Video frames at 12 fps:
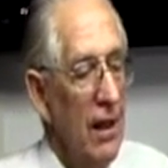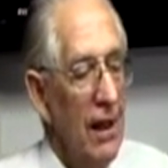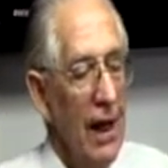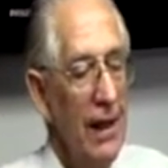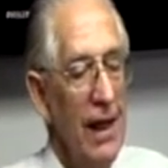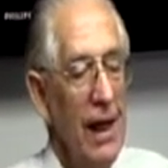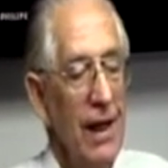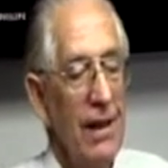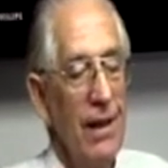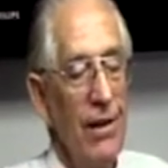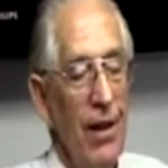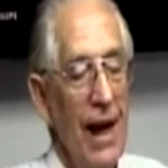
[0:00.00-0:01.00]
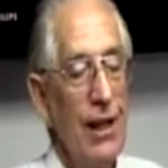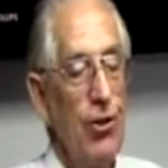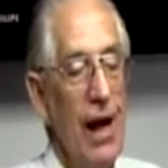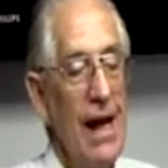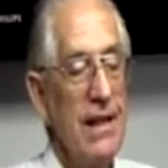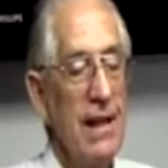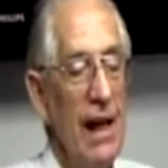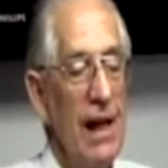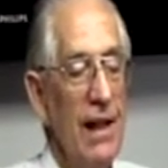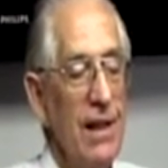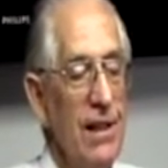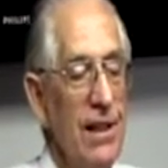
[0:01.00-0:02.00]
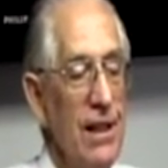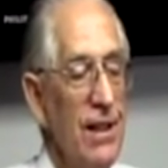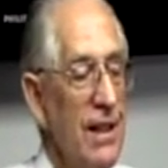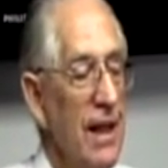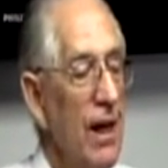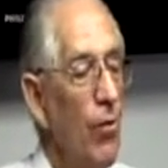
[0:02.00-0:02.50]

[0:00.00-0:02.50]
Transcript: And then they translate it sincere.